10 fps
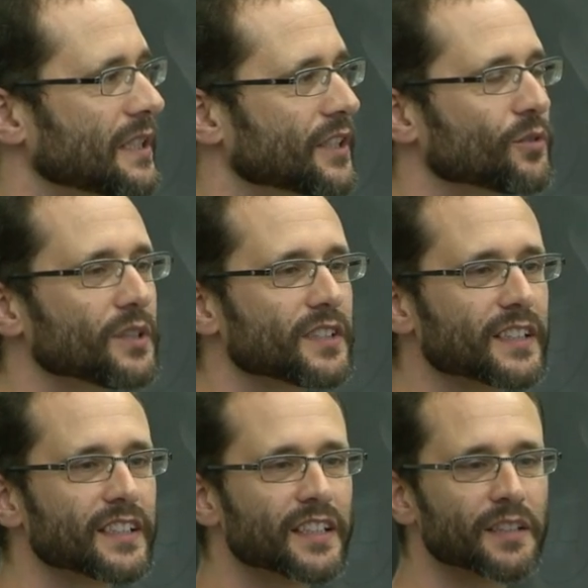we do it
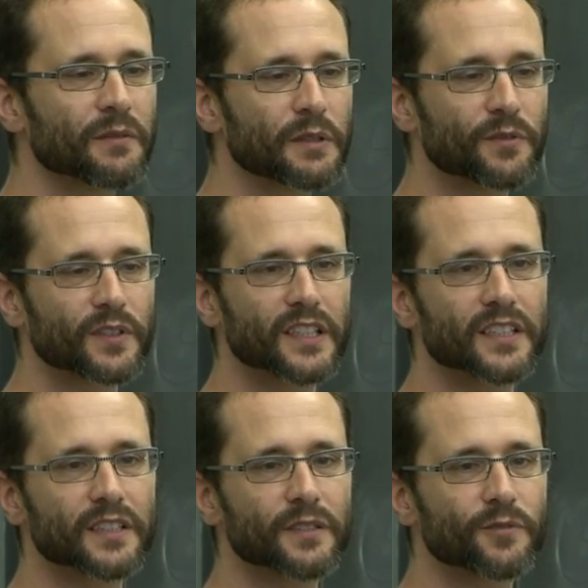uh, with
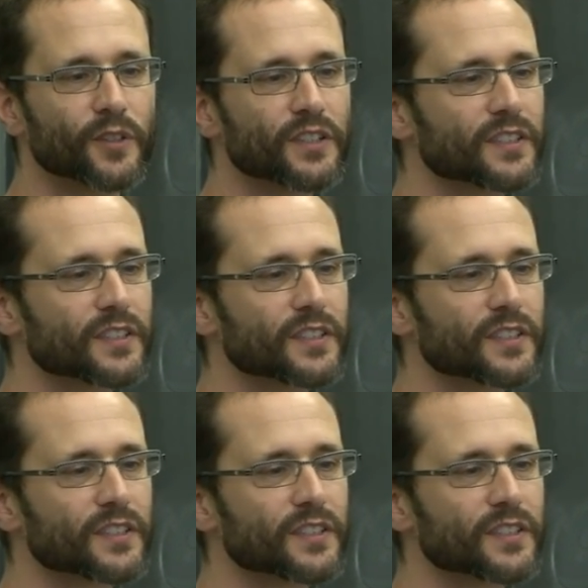uh, fairly